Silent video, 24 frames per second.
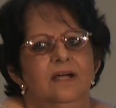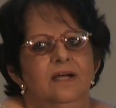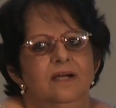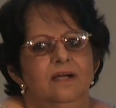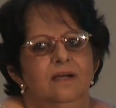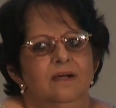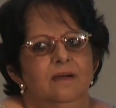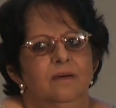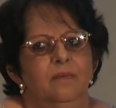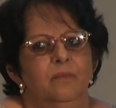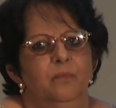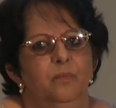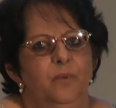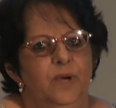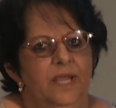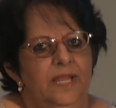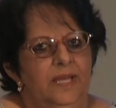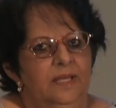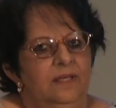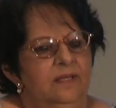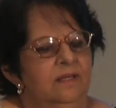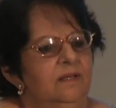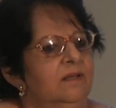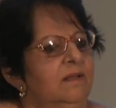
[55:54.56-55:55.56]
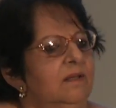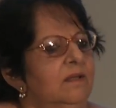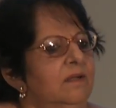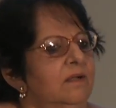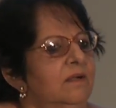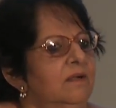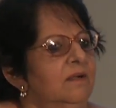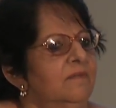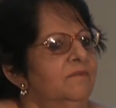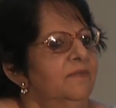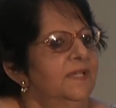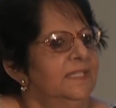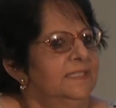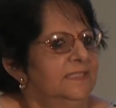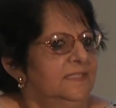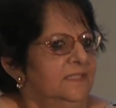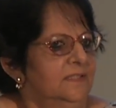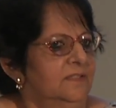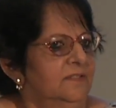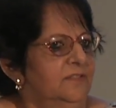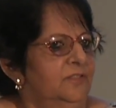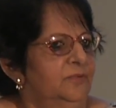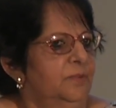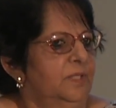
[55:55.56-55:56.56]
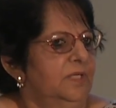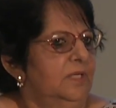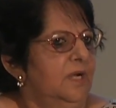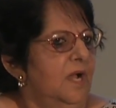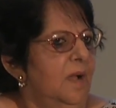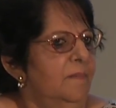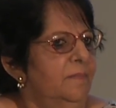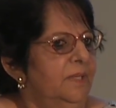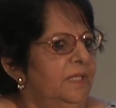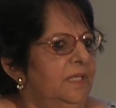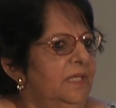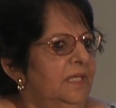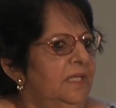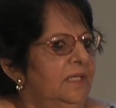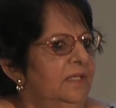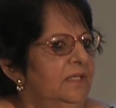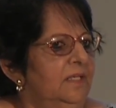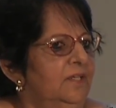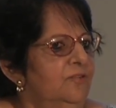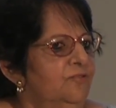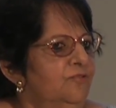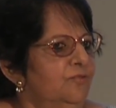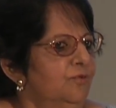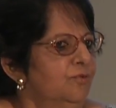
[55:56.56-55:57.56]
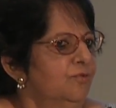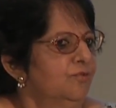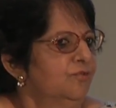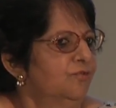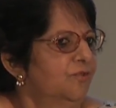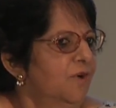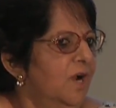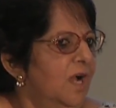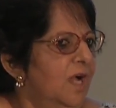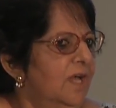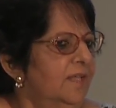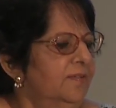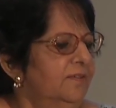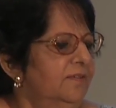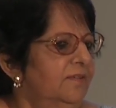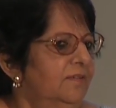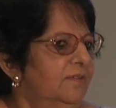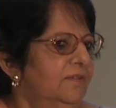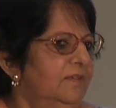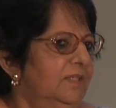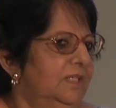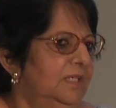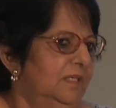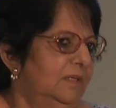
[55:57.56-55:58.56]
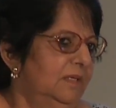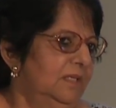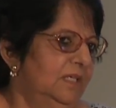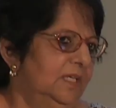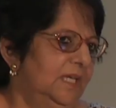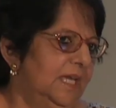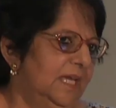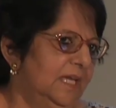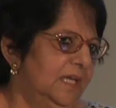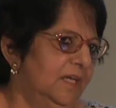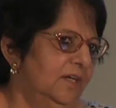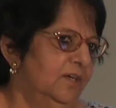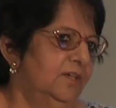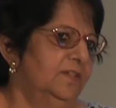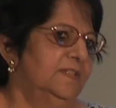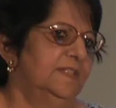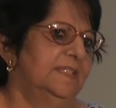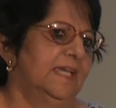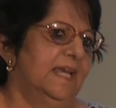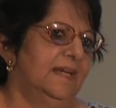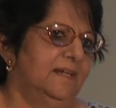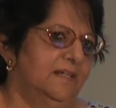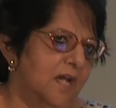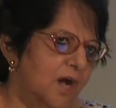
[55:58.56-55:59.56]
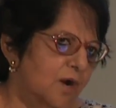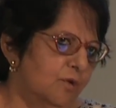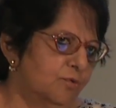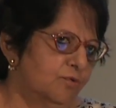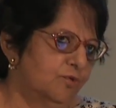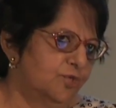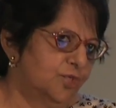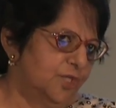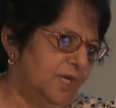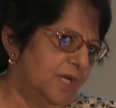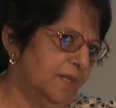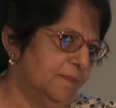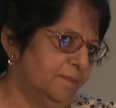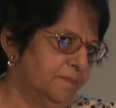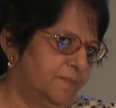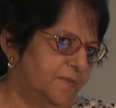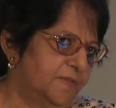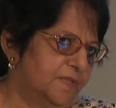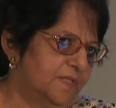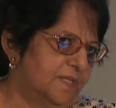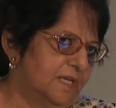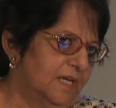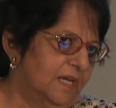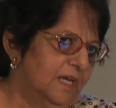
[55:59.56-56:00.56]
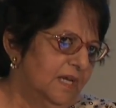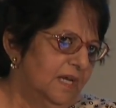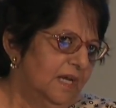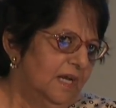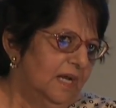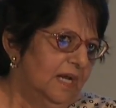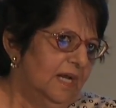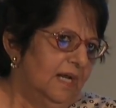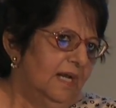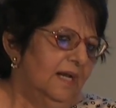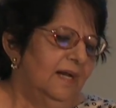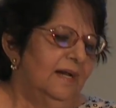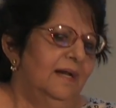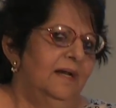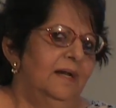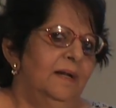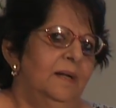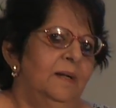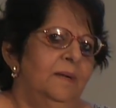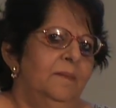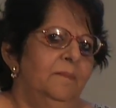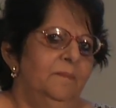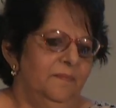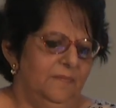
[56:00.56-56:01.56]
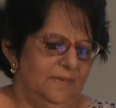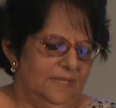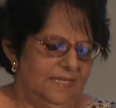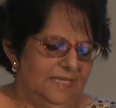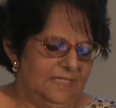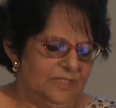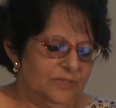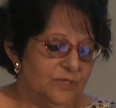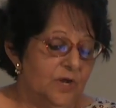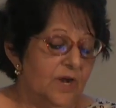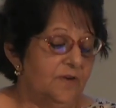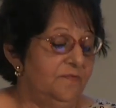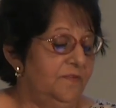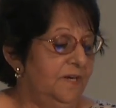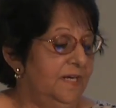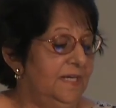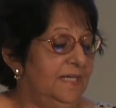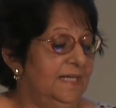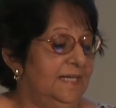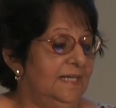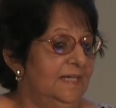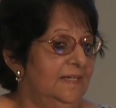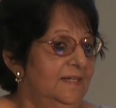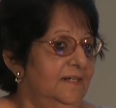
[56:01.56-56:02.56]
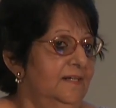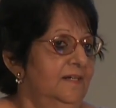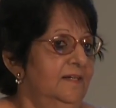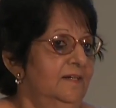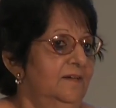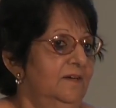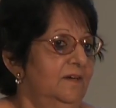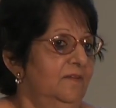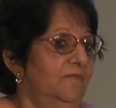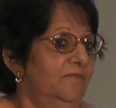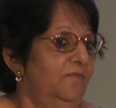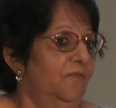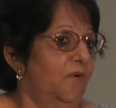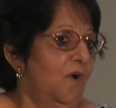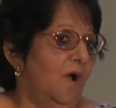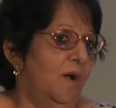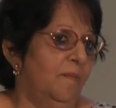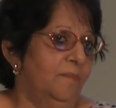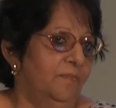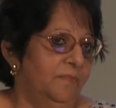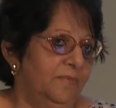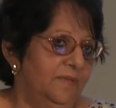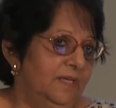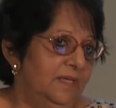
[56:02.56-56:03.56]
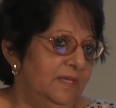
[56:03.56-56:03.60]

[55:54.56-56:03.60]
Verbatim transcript: uh, when uh, vessels were coming in into Gujarat, the king sent out ships. Uh, it's not very clear from